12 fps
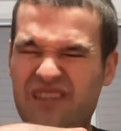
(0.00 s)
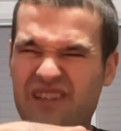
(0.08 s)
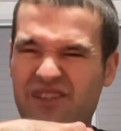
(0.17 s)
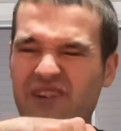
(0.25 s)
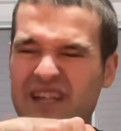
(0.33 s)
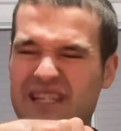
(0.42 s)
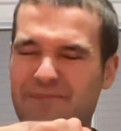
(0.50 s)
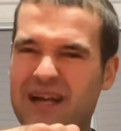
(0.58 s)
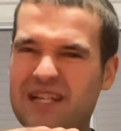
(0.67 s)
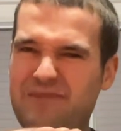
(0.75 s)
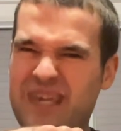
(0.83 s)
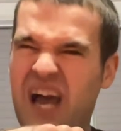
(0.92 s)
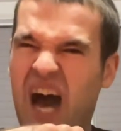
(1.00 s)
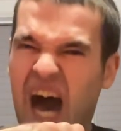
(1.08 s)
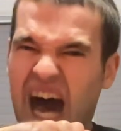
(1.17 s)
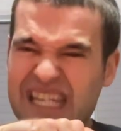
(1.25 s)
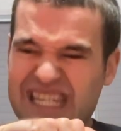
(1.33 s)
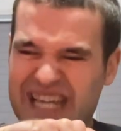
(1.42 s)
Luca's about to be
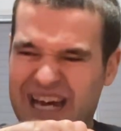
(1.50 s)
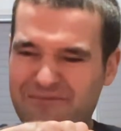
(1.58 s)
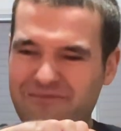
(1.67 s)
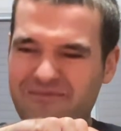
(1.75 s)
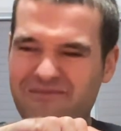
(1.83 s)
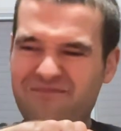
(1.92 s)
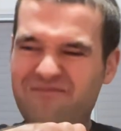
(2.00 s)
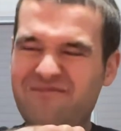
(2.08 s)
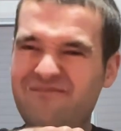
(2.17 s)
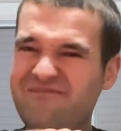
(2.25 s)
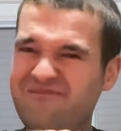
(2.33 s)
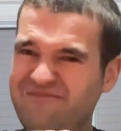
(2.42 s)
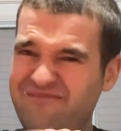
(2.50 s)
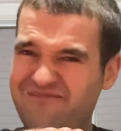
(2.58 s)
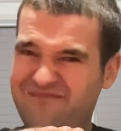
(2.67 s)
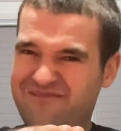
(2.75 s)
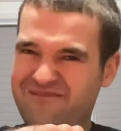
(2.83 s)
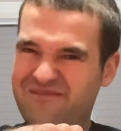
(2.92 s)
awesome?
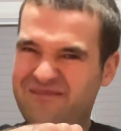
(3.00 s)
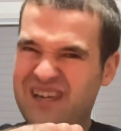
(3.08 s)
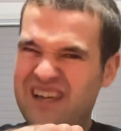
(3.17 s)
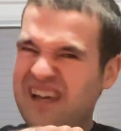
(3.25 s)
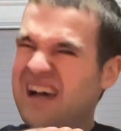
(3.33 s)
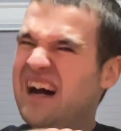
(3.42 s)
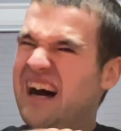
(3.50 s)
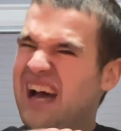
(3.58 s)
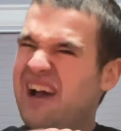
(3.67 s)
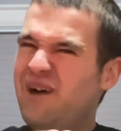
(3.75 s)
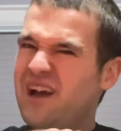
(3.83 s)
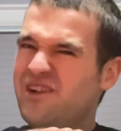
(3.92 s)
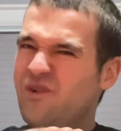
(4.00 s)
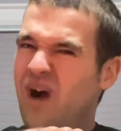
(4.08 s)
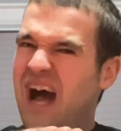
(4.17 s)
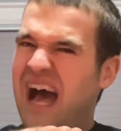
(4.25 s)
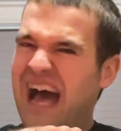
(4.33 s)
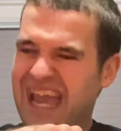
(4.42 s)
I wonder
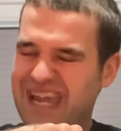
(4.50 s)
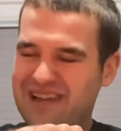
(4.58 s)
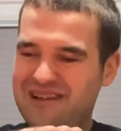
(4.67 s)
why.